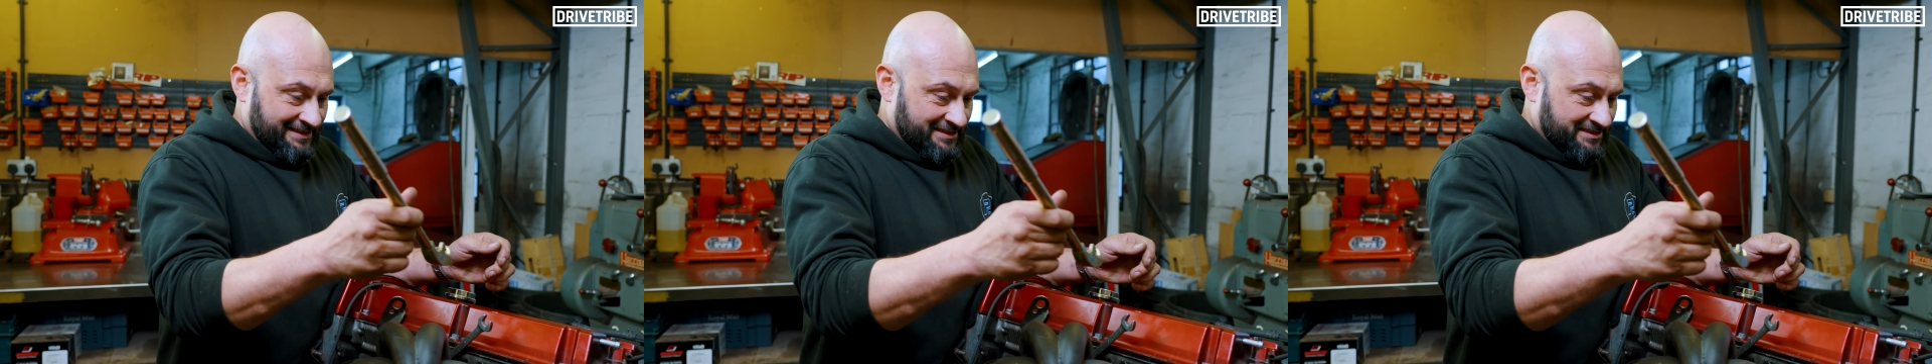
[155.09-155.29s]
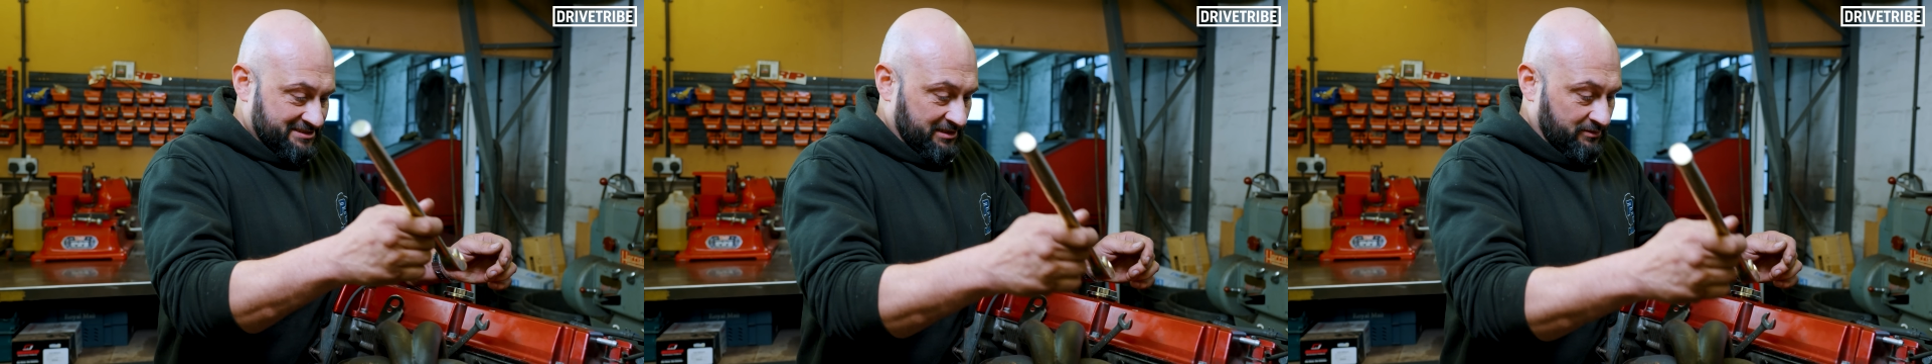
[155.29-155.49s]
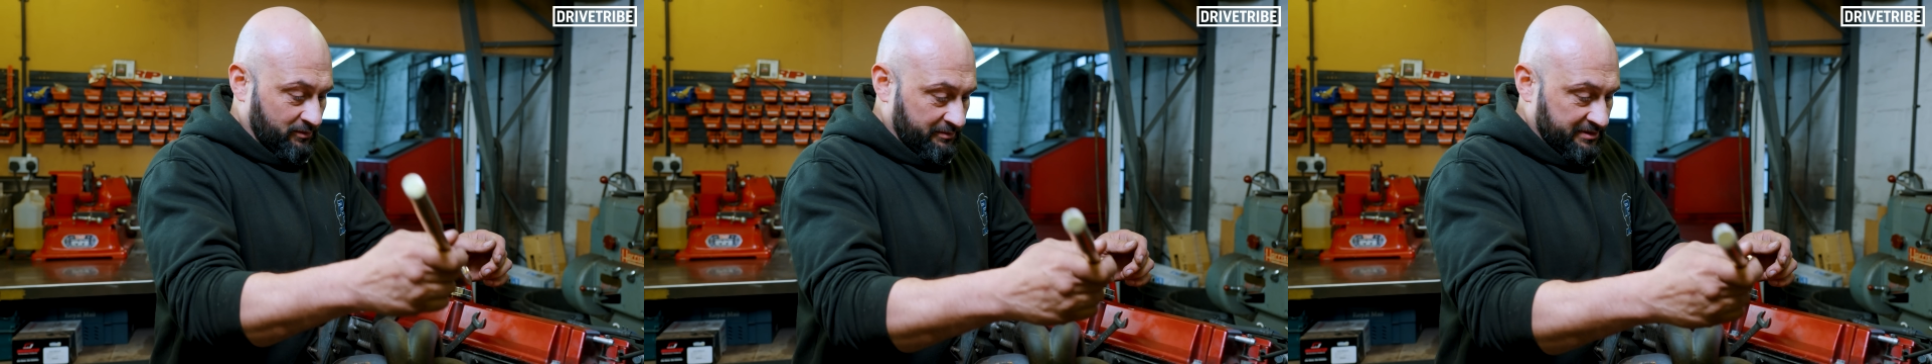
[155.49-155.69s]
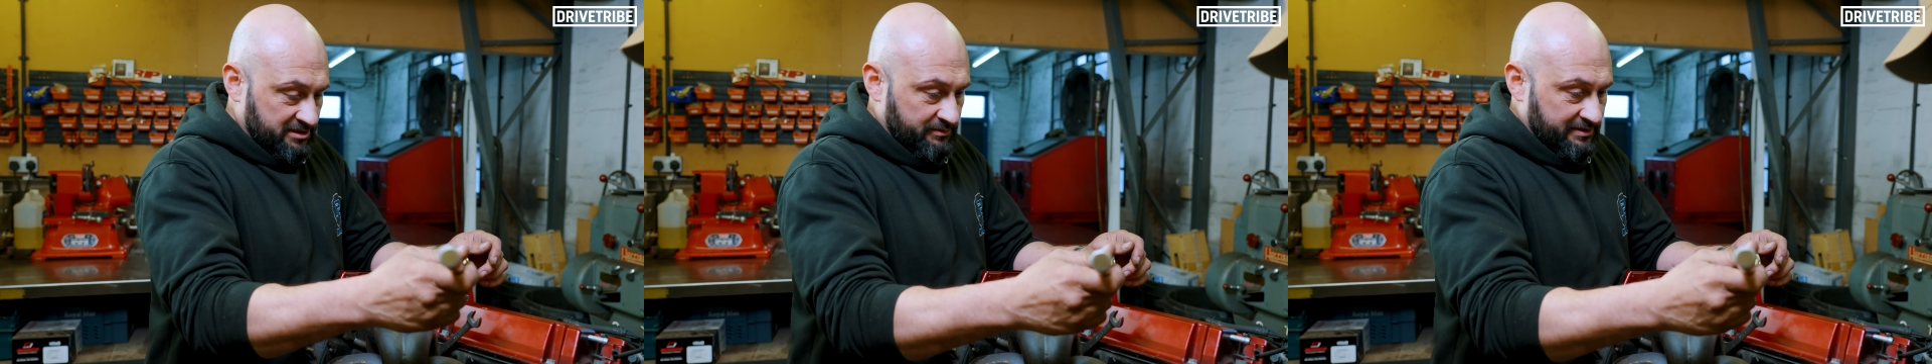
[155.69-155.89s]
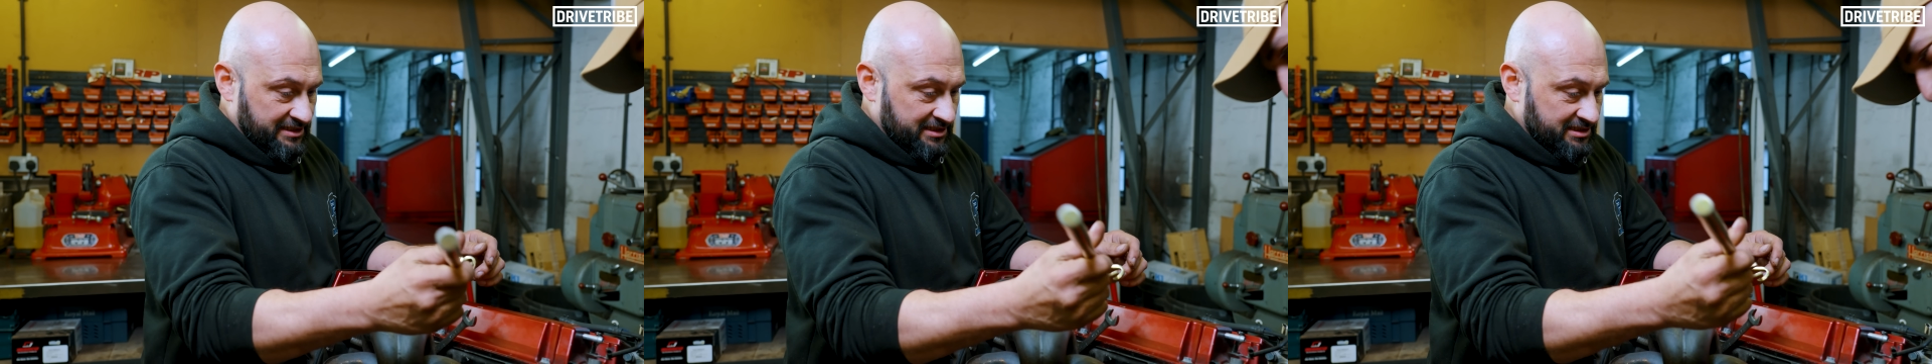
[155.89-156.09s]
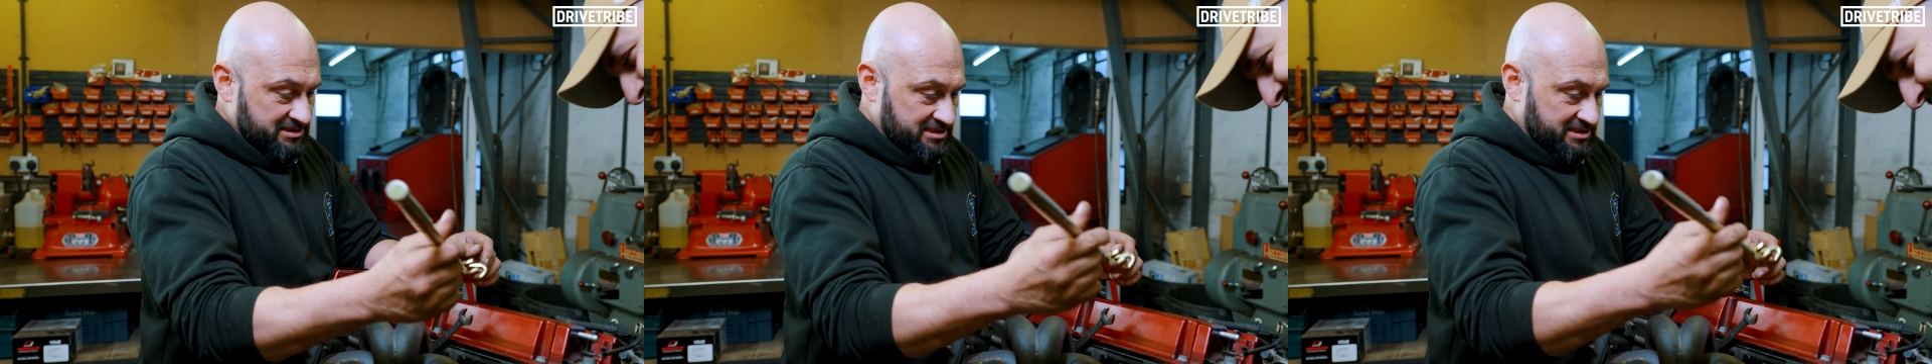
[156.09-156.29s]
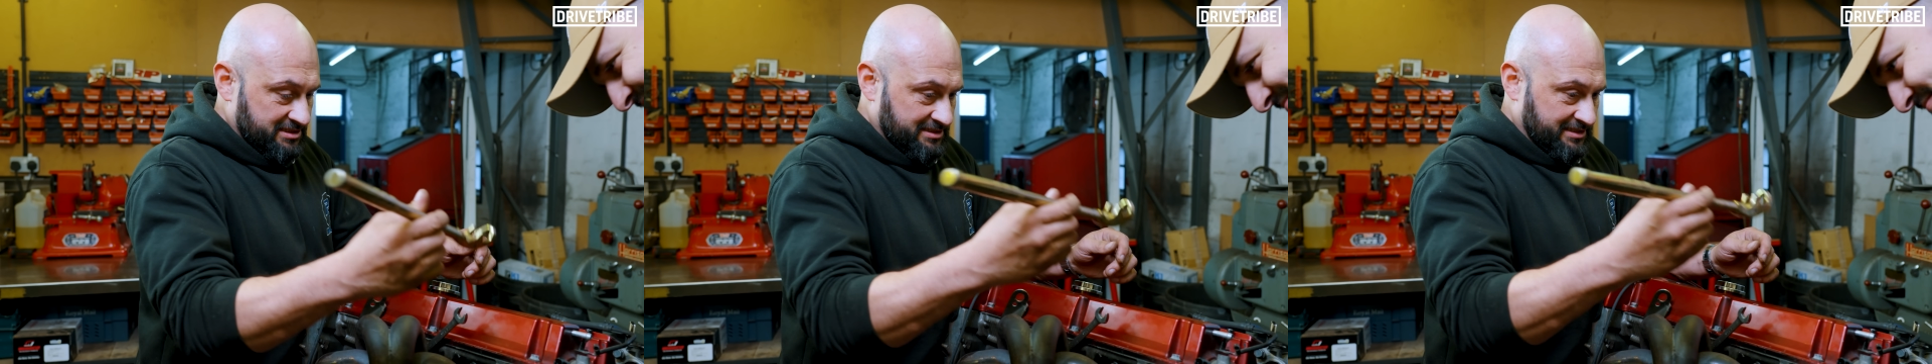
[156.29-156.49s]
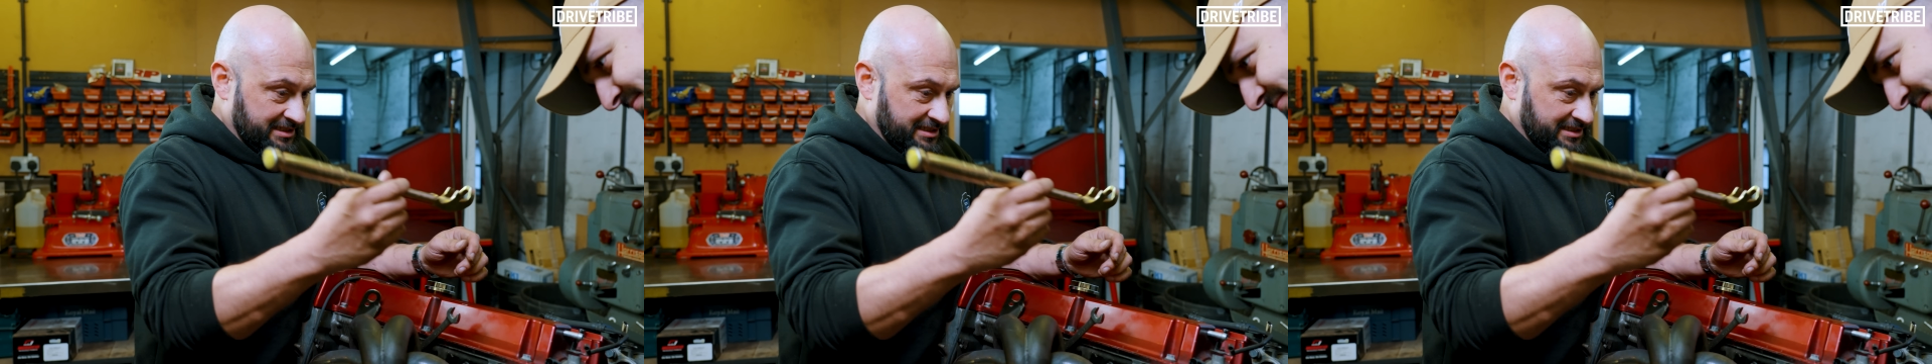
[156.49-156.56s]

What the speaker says: So what we do with this,